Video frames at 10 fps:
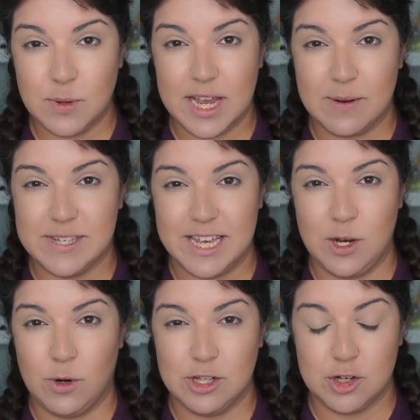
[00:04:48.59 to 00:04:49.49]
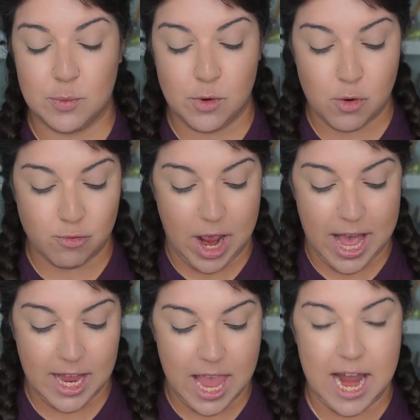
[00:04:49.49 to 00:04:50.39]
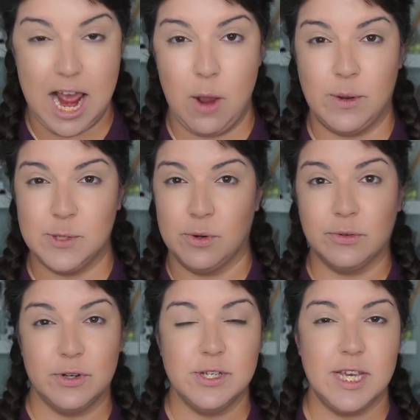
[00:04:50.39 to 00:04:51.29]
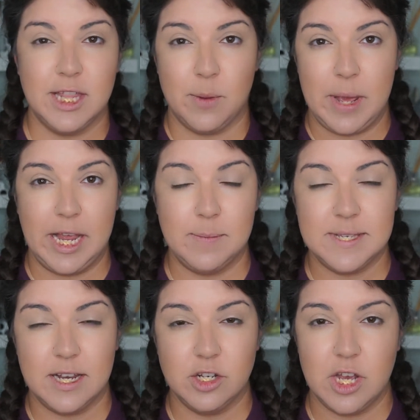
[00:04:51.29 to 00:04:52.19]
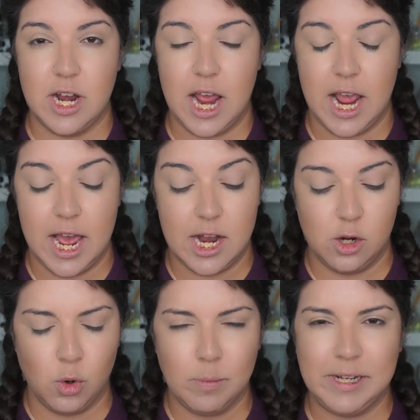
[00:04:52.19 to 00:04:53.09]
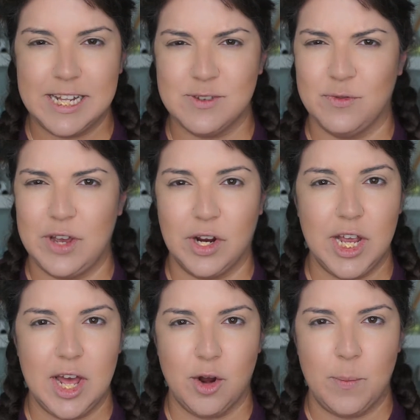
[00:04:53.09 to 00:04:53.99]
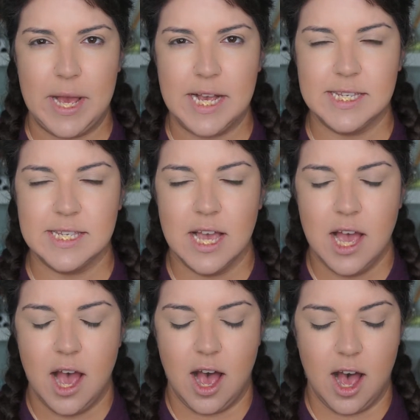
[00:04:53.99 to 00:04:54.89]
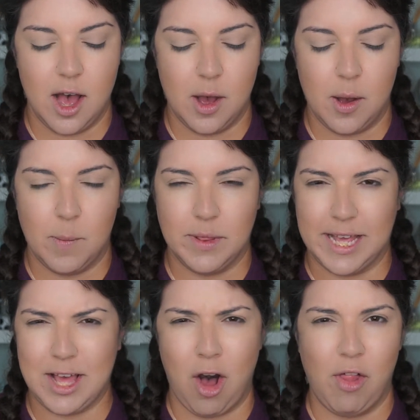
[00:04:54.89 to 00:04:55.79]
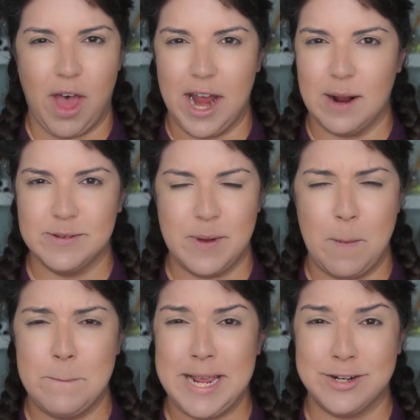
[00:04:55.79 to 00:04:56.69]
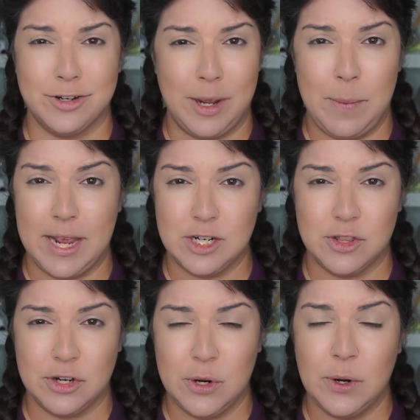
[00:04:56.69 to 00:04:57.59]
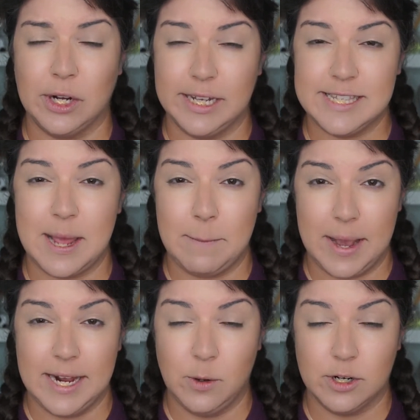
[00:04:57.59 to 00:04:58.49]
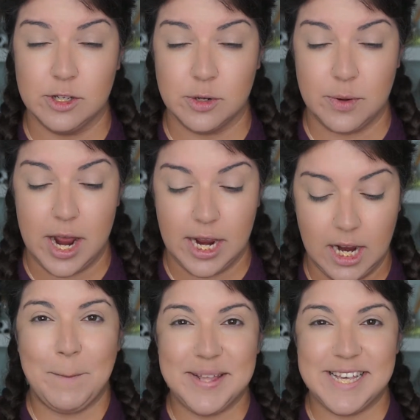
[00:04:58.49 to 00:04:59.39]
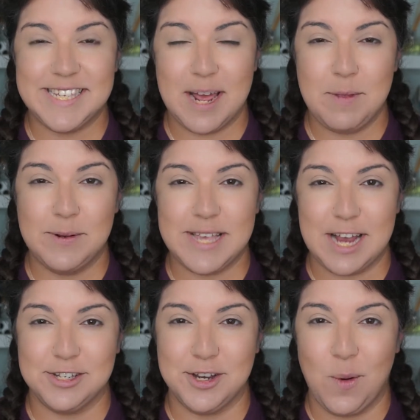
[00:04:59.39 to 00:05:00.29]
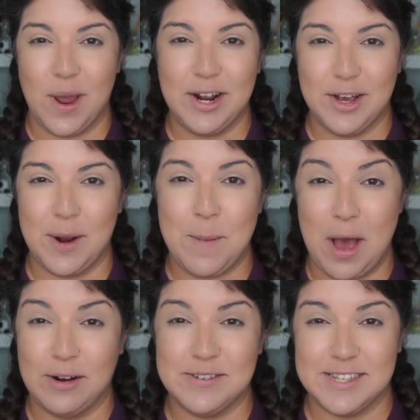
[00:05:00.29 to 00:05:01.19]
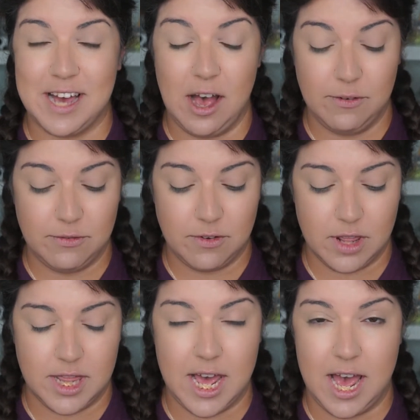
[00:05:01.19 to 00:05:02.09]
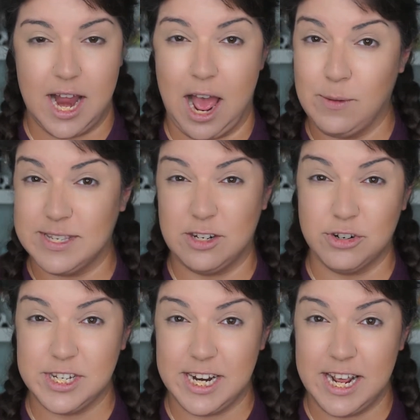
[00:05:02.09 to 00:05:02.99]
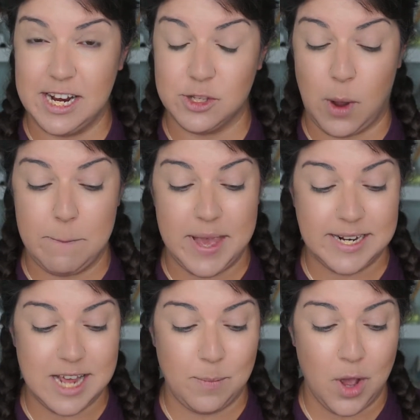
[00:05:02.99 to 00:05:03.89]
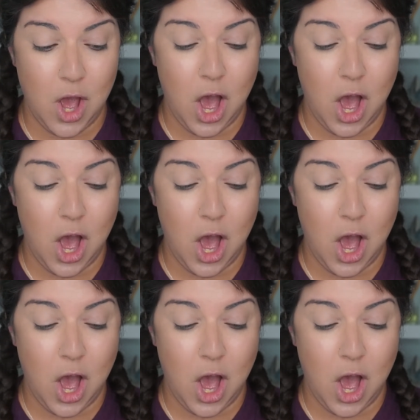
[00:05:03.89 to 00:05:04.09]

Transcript: week I was in Nordstrom Rack and I was perusing their makeup section, and normally it's very hit or miss. like all the items been majorly picked through, or at least at my Nordstrom rack. But this time there was actually quite a good amount of stuff that I was interested in, so I picked up